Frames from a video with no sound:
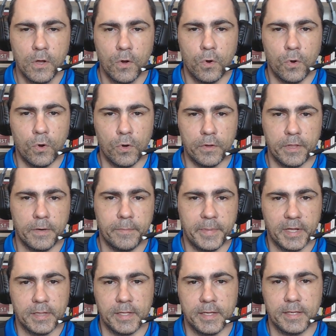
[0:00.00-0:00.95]
or there'll
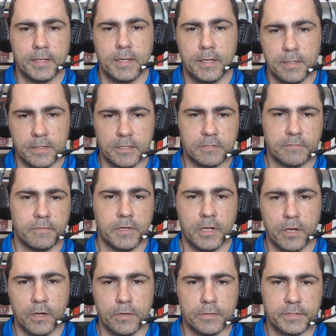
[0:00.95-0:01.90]
be a link in this
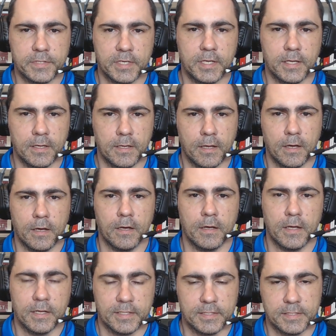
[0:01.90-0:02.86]
video to get
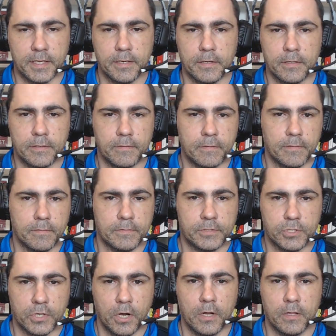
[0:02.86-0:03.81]
extended
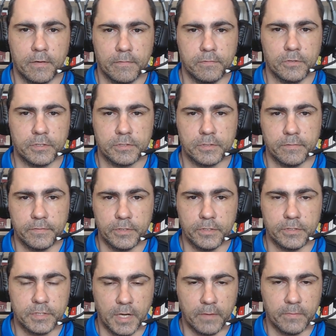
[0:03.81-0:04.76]
trial of Luke's
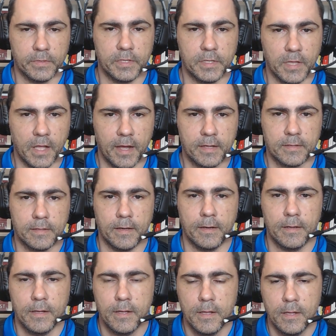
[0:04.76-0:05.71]
Reviews. I really like
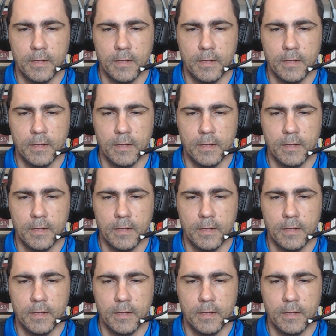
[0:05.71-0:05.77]
that.